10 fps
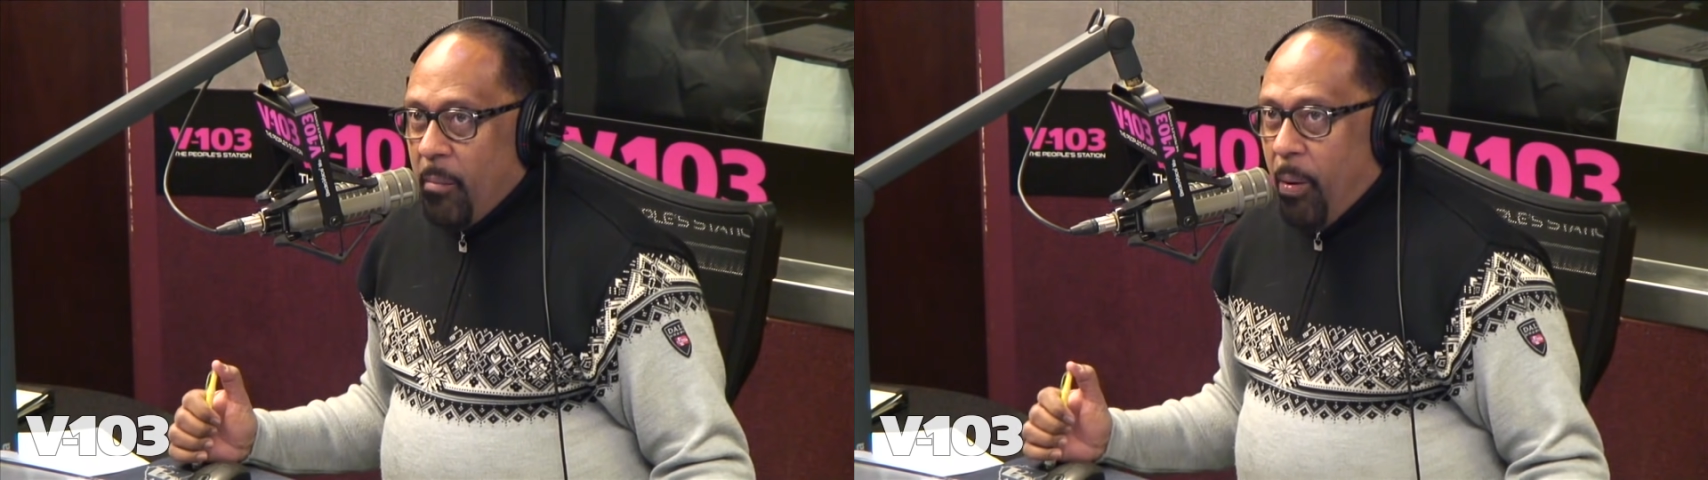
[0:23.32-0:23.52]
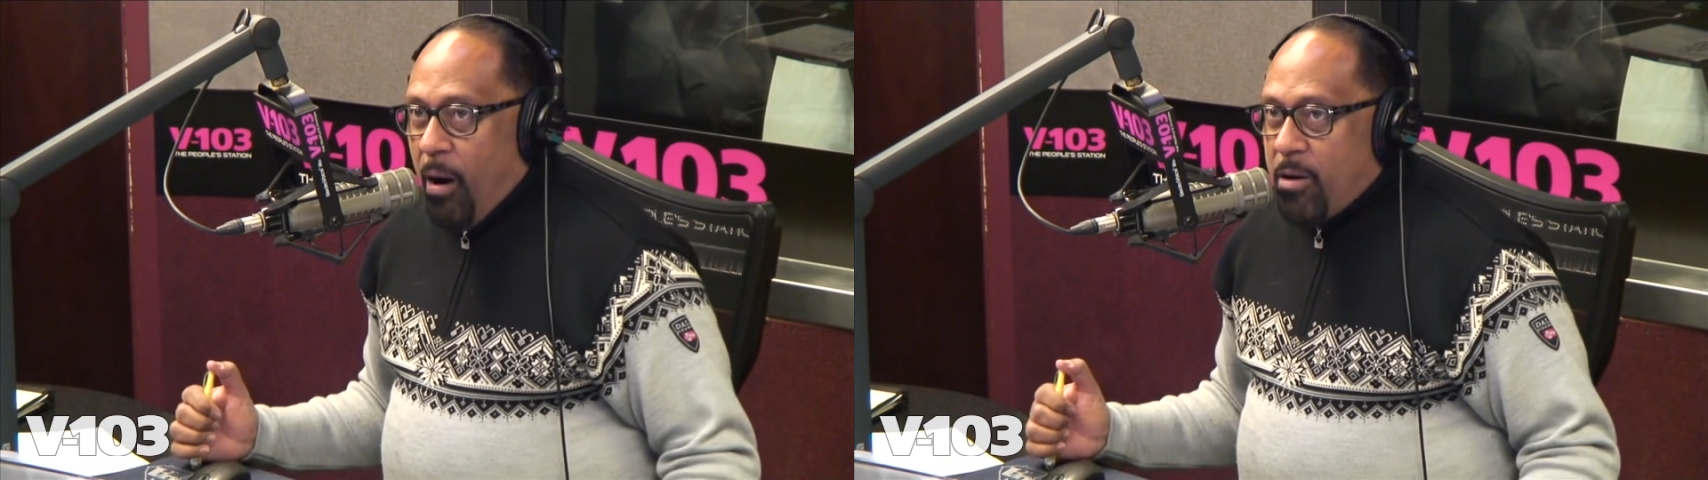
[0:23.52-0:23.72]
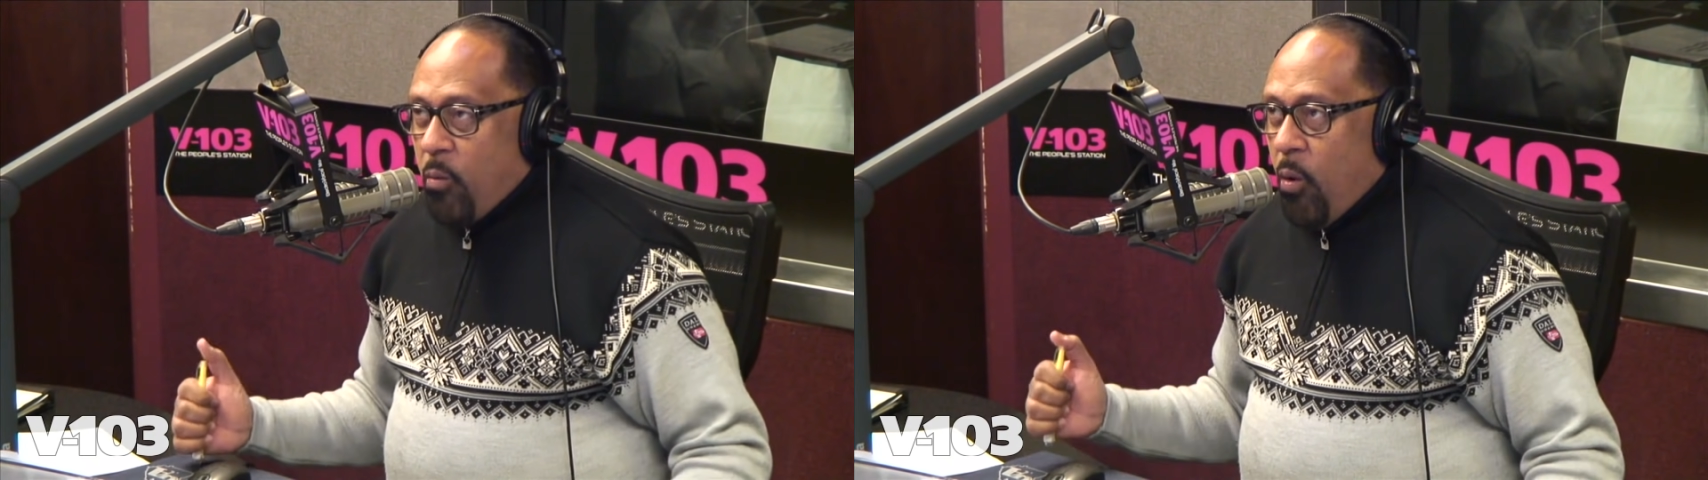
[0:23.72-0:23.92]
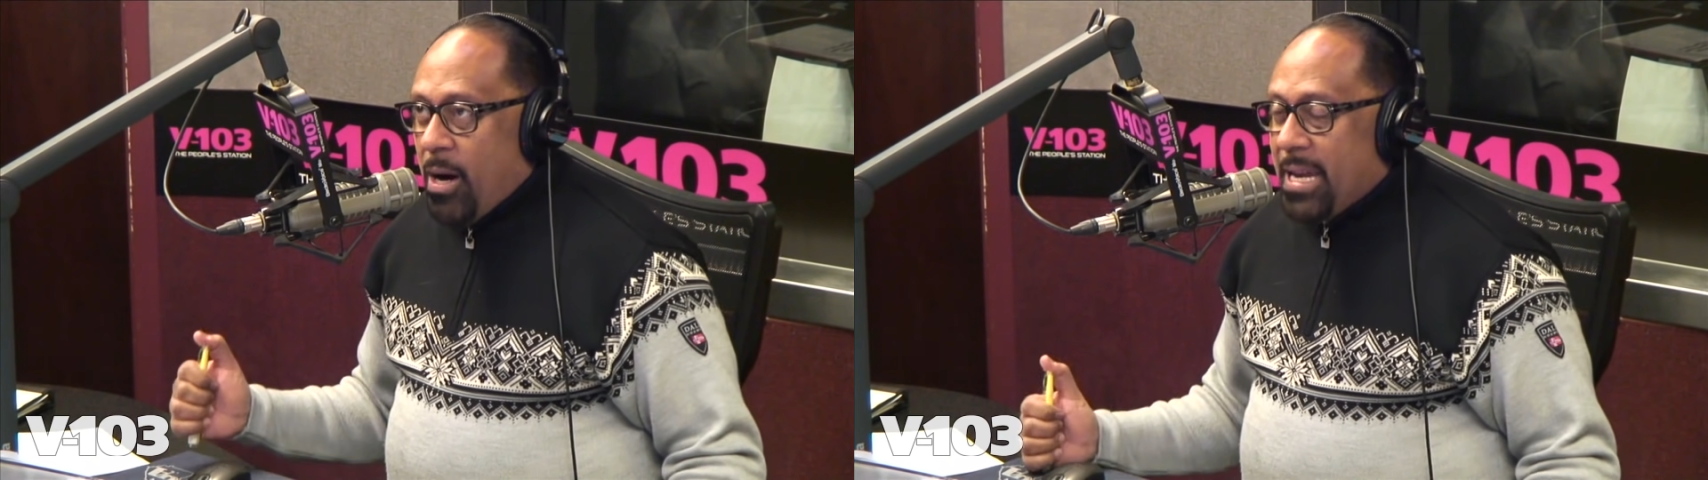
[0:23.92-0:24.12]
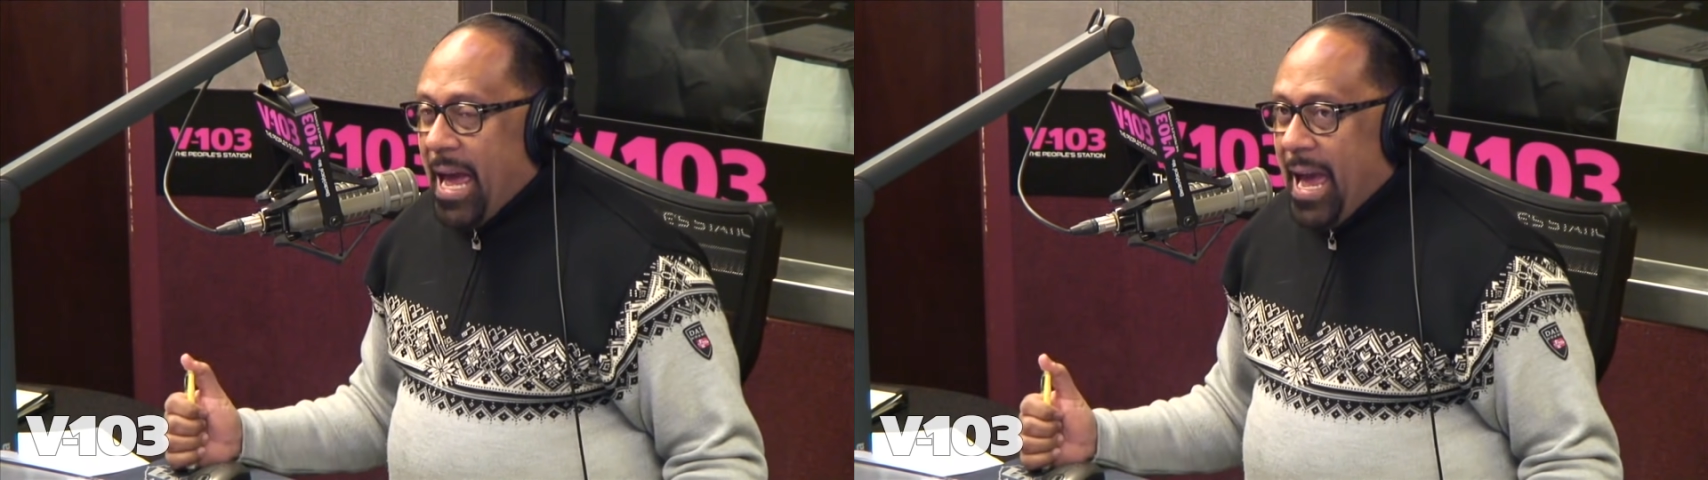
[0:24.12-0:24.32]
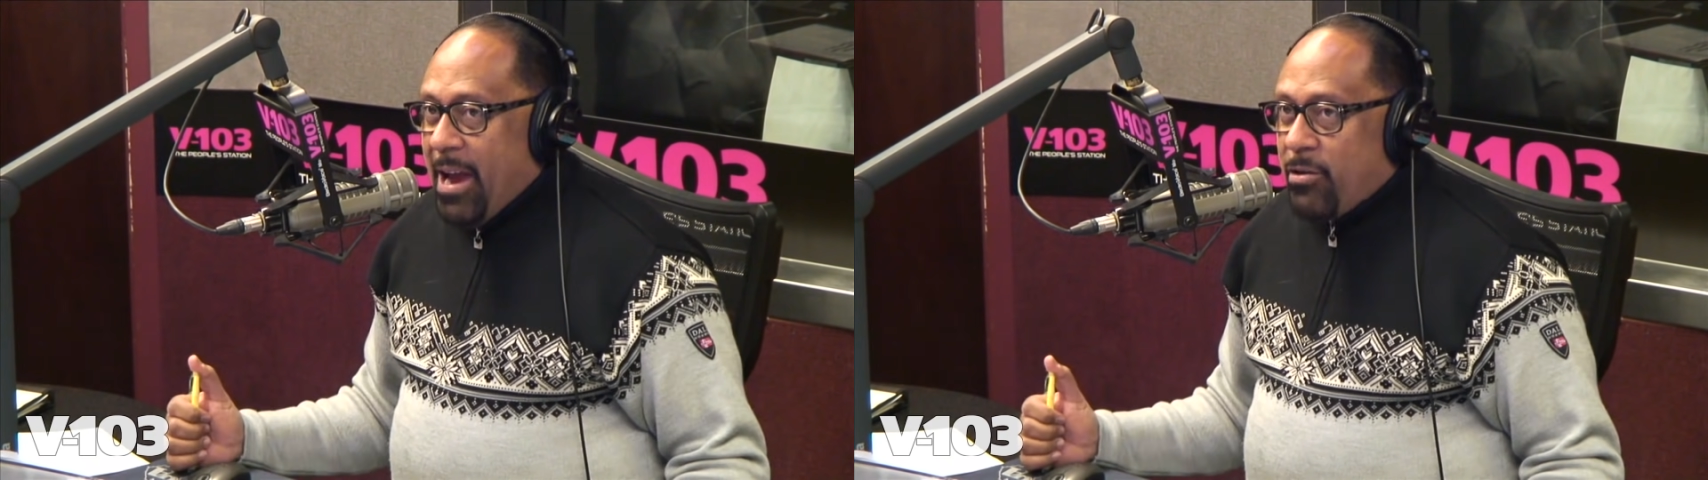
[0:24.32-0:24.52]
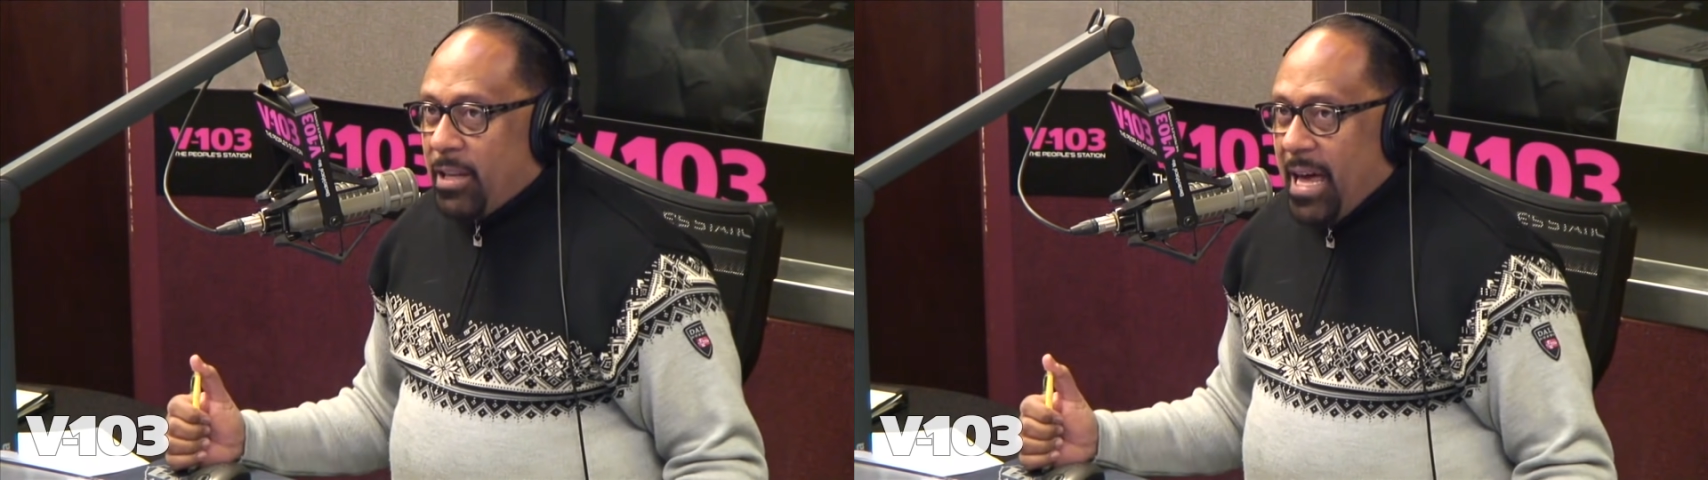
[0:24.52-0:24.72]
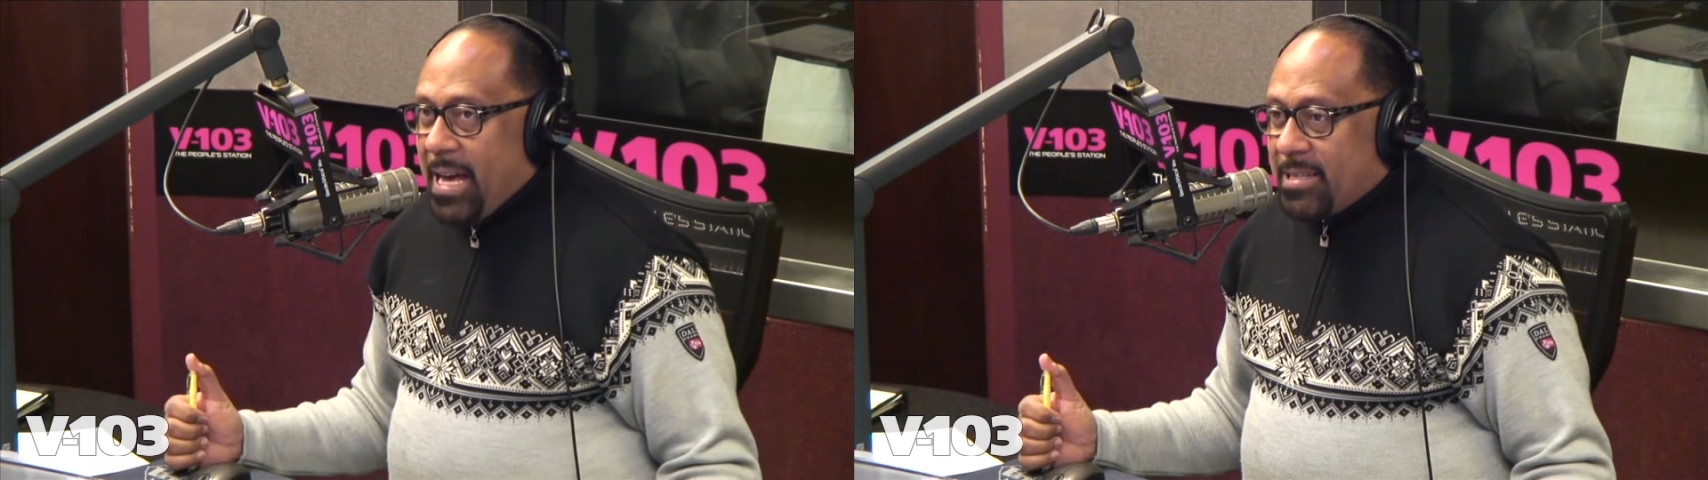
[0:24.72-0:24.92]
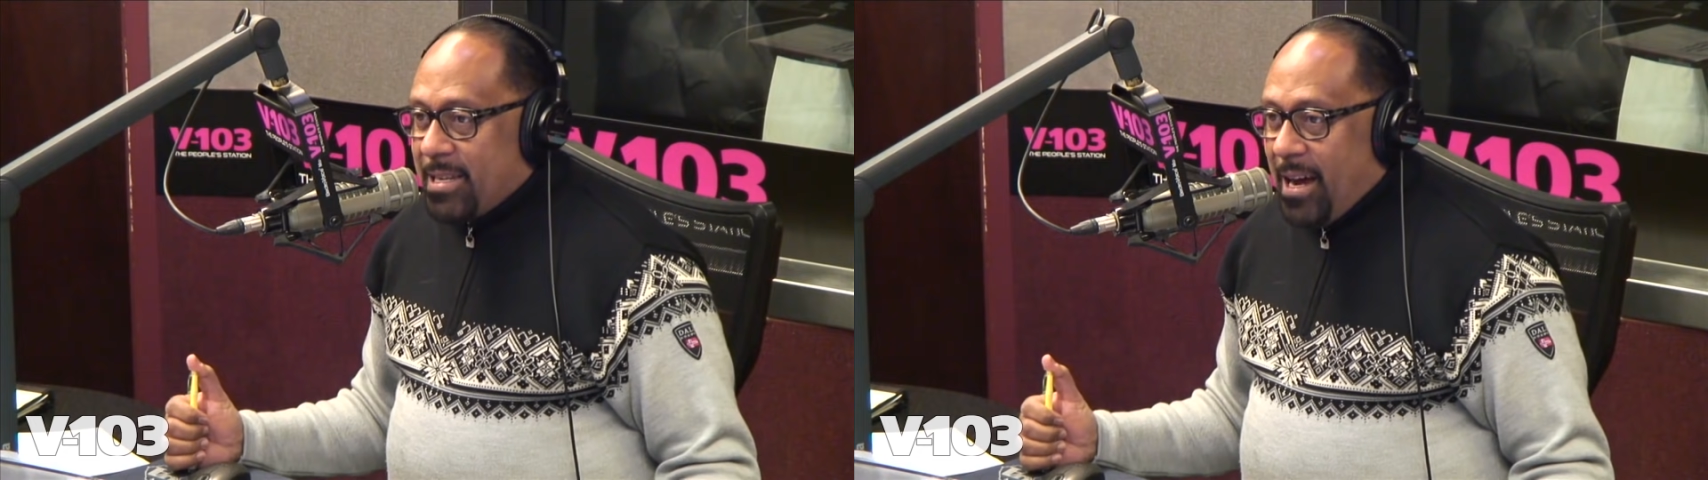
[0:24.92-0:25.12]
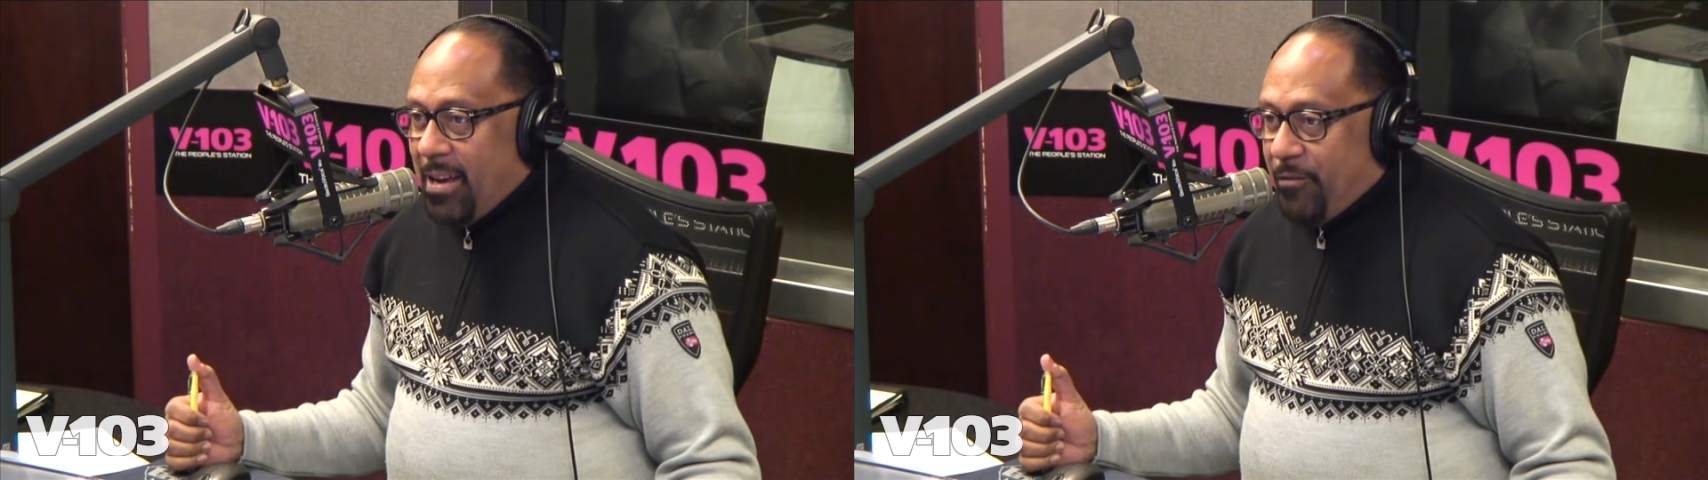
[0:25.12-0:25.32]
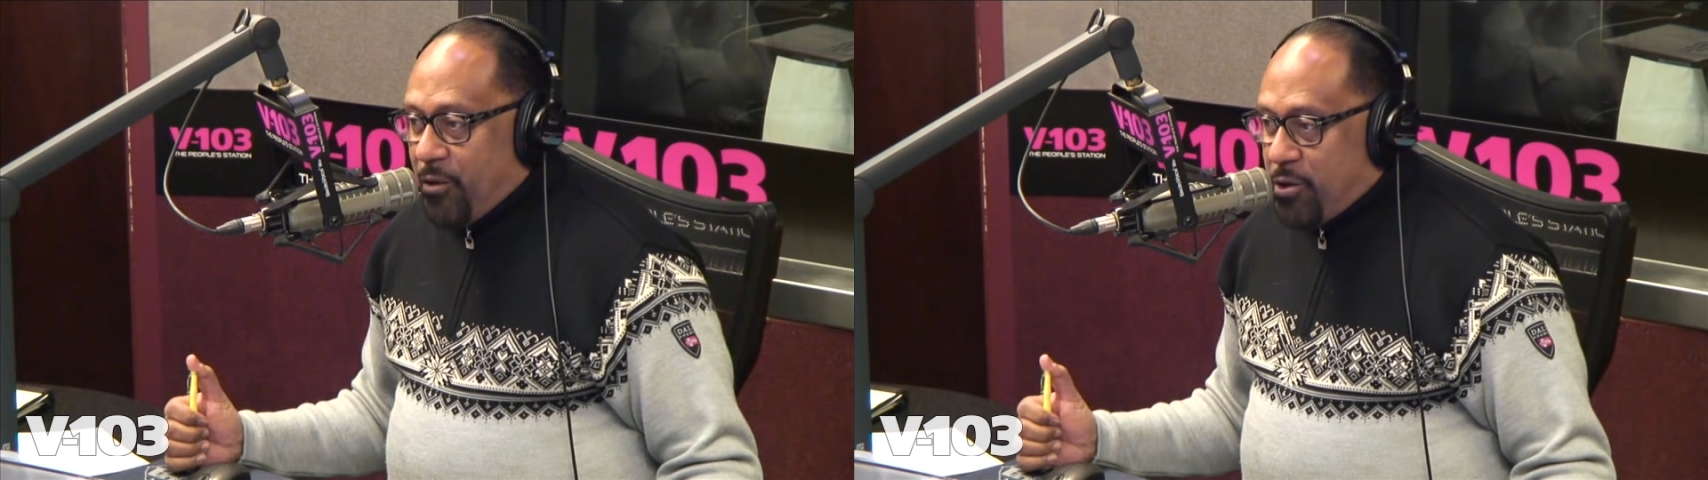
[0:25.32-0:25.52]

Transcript: Part one aired last night for